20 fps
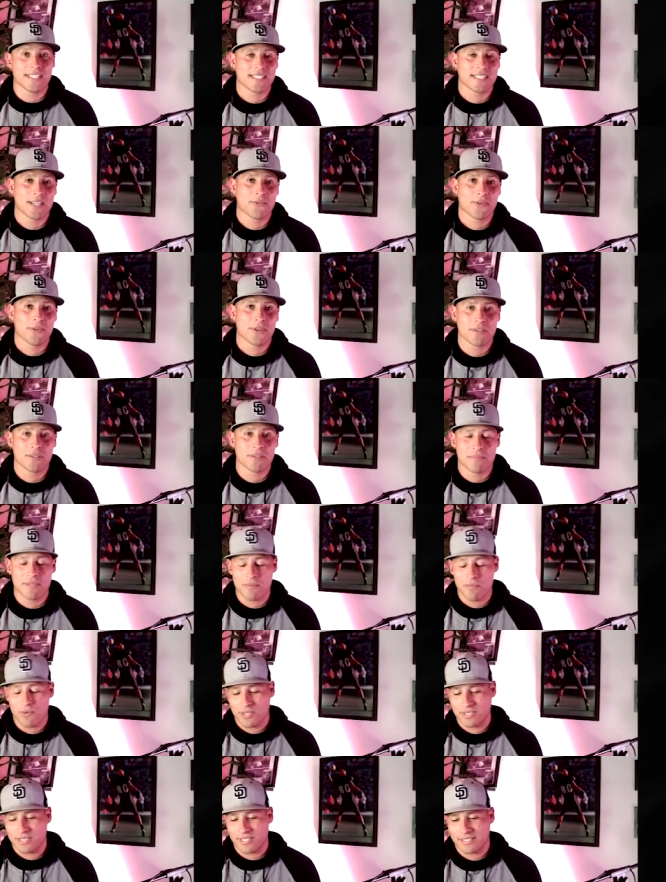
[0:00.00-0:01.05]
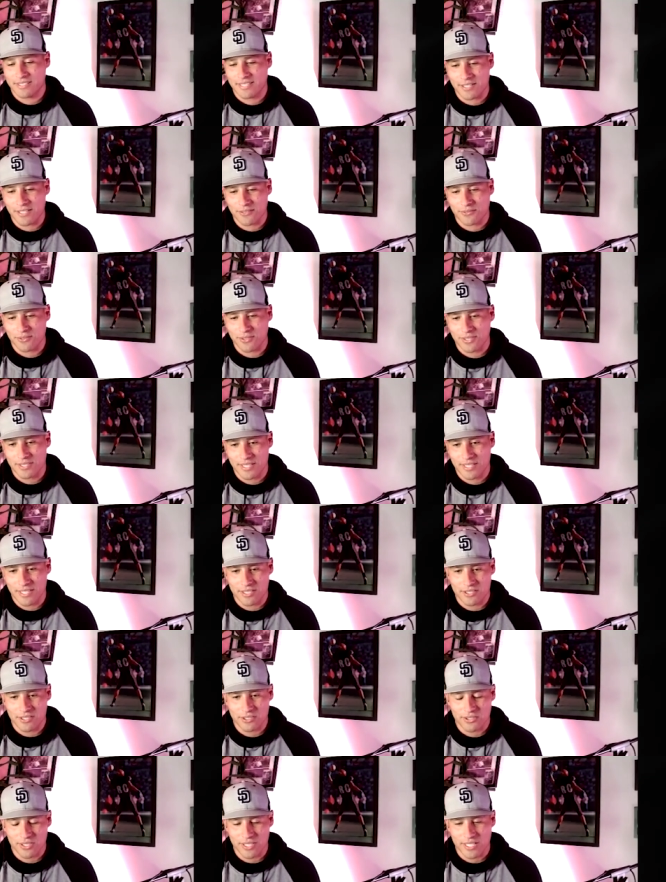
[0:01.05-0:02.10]
and they want to be more successful in the
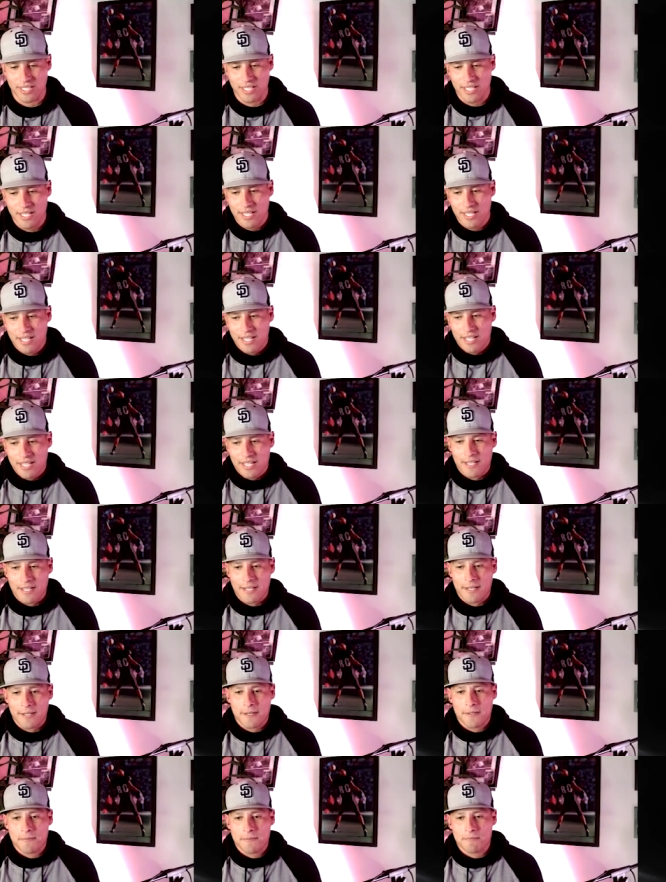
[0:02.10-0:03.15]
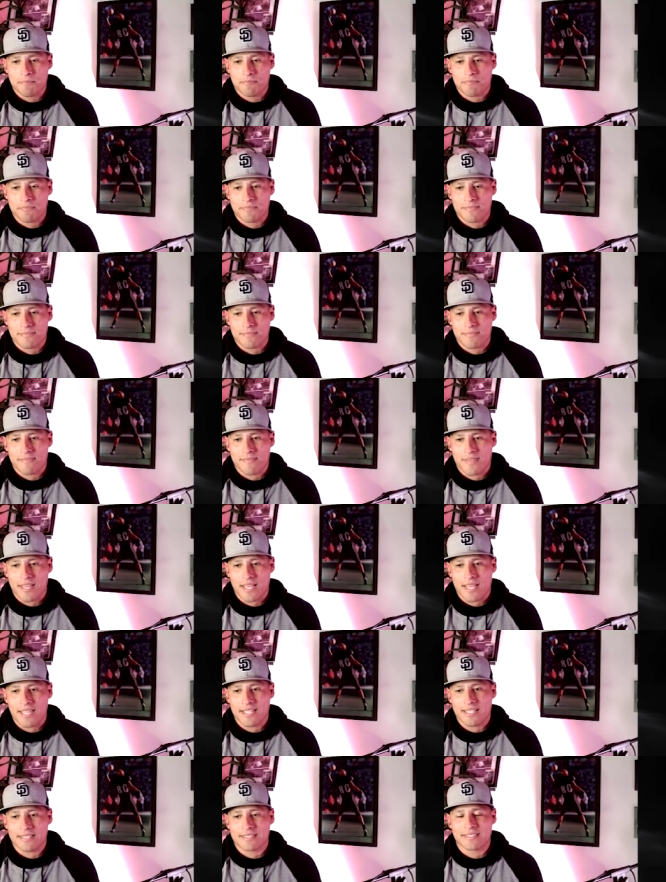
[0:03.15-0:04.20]
industry. Um,
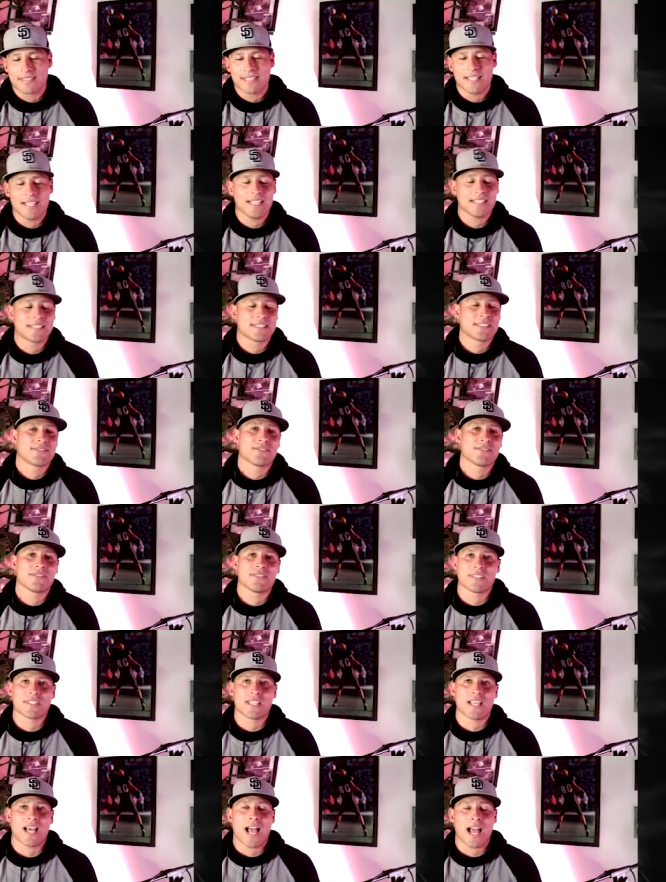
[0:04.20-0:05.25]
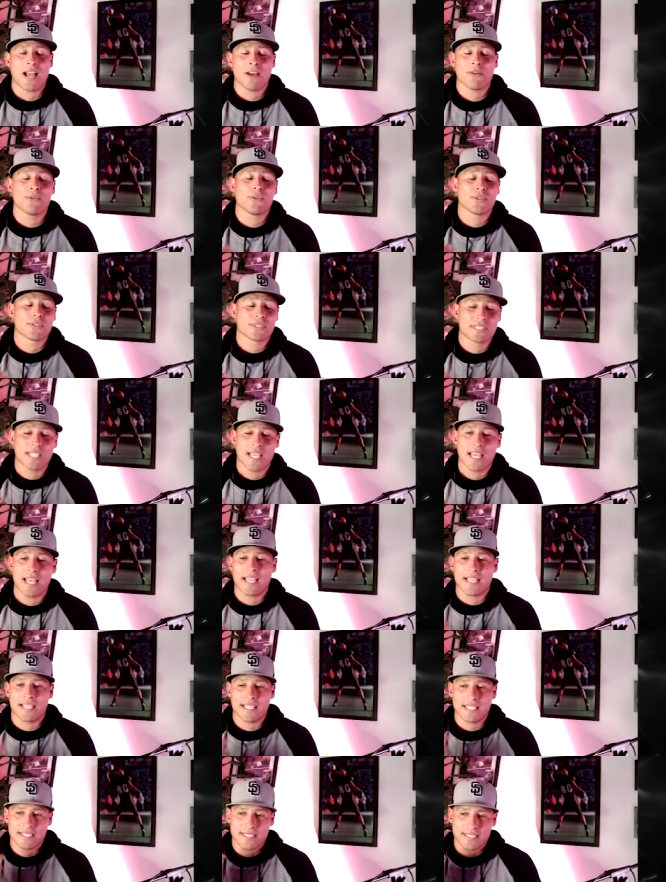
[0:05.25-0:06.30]
and it's, it's, I will
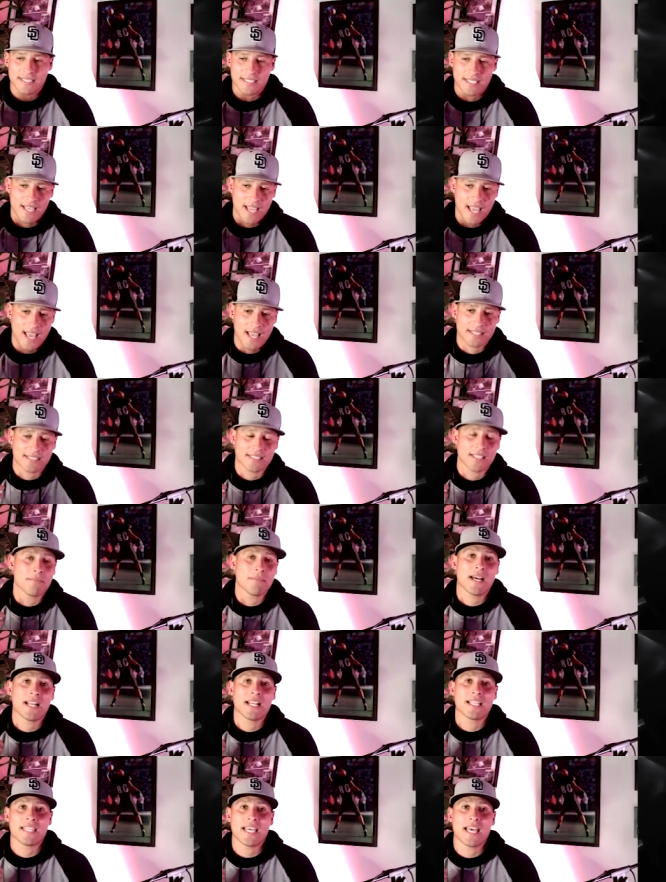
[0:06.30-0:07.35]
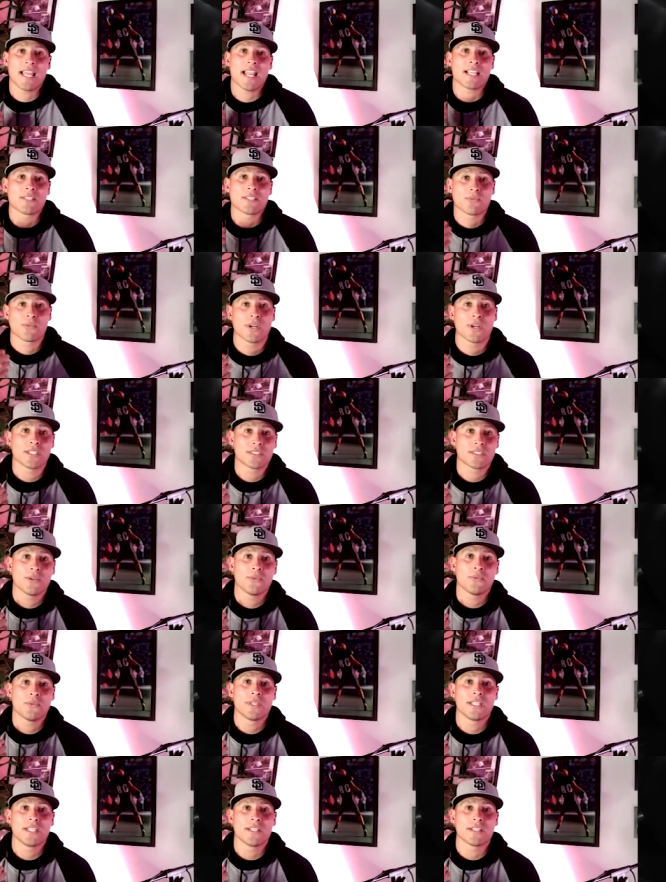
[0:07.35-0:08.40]
say, as somebody that has worked
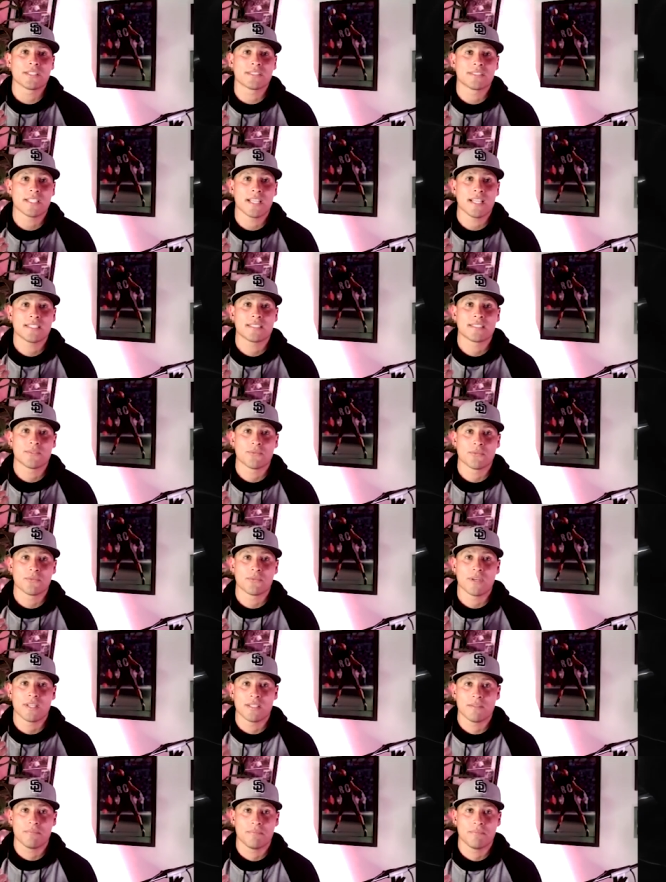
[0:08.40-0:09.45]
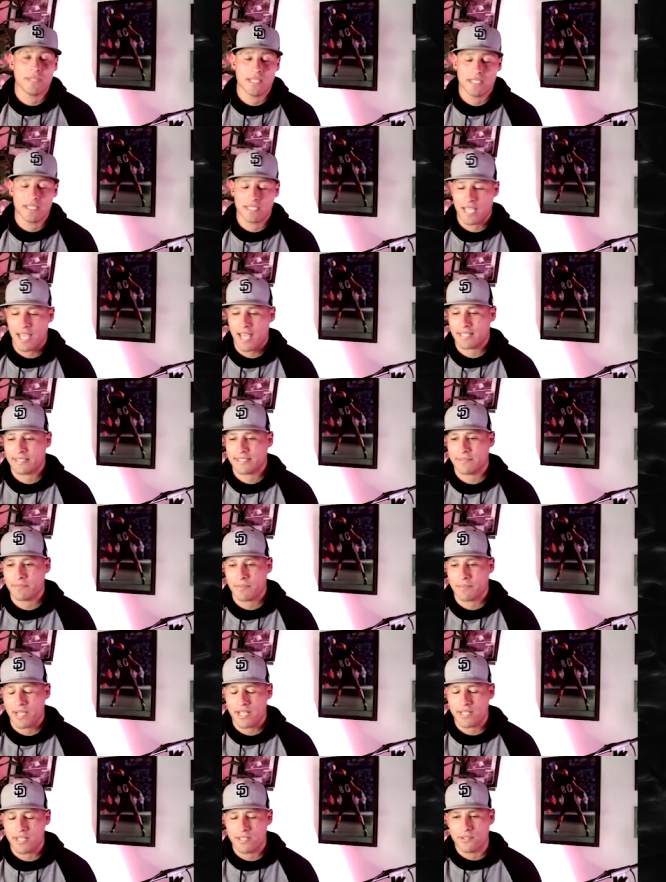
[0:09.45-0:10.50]
on one of your sets and, and been casted
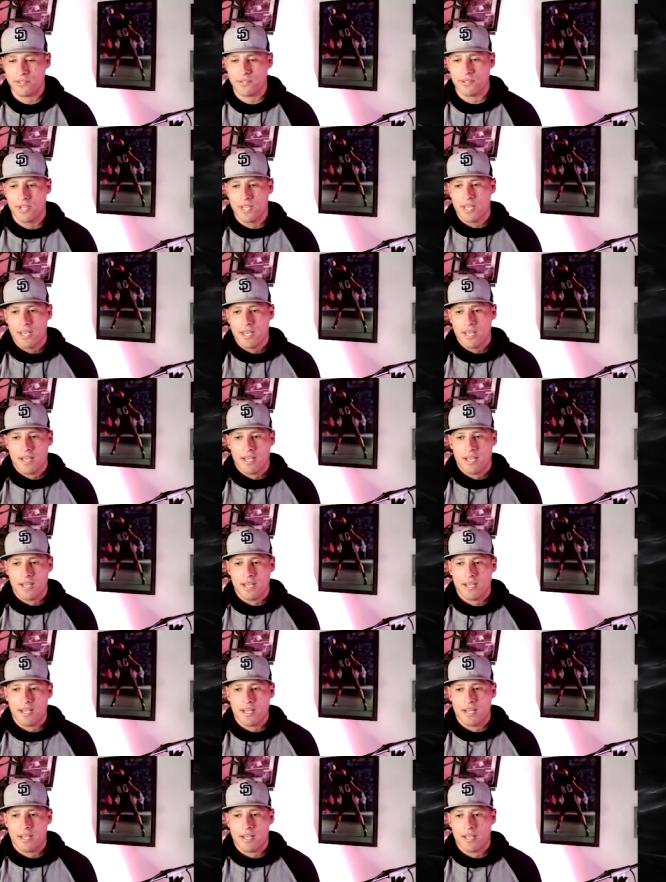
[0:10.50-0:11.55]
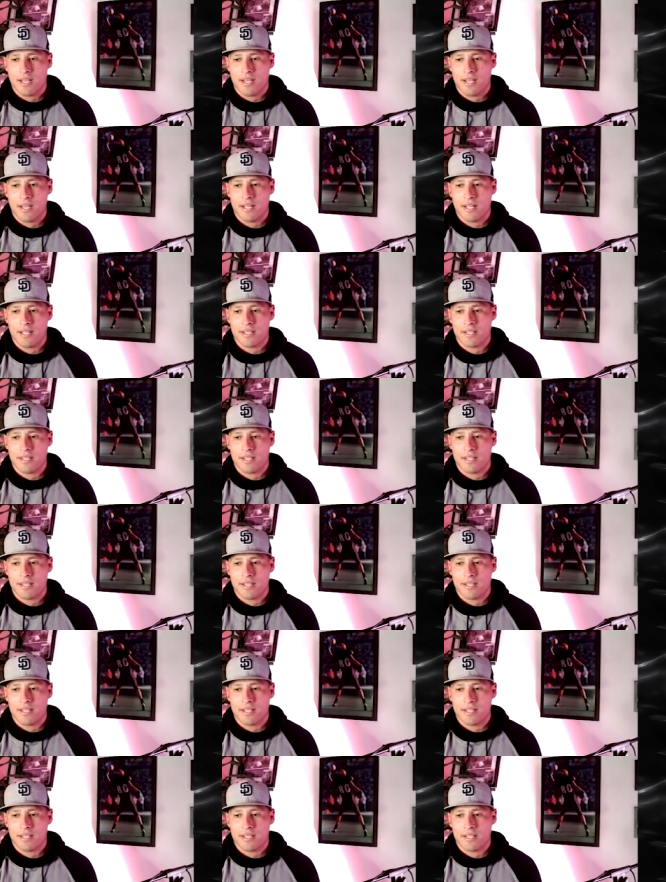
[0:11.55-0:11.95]
by you, uh,